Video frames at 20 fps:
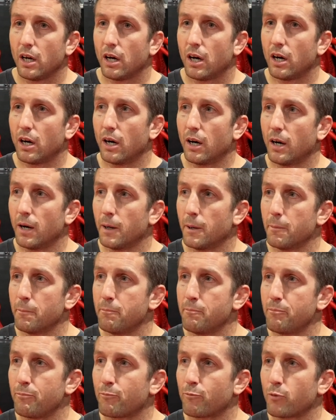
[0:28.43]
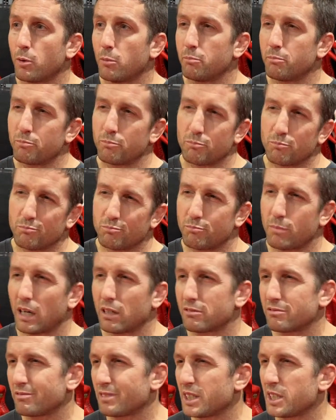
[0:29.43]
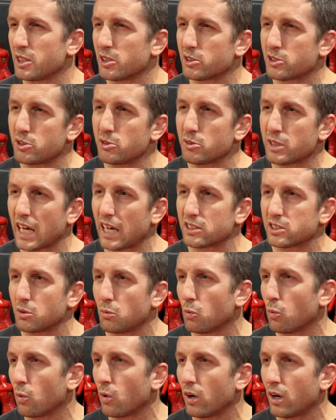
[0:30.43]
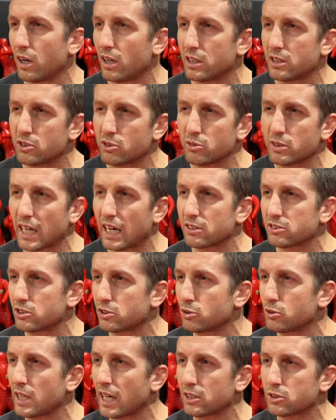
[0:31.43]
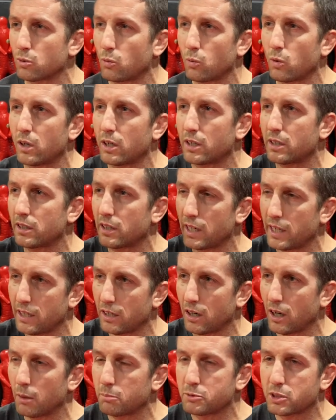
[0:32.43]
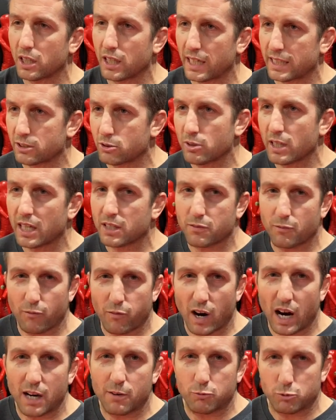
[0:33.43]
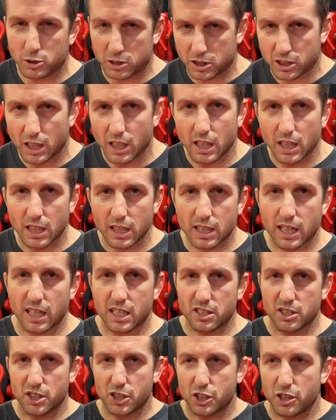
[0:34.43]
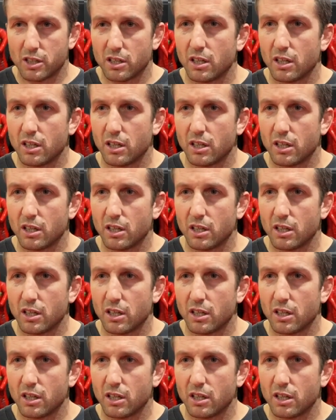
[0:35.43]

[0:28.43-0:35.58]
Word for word: um, from about year 2001, 2000, 2001, up to like 2005 was kind of the,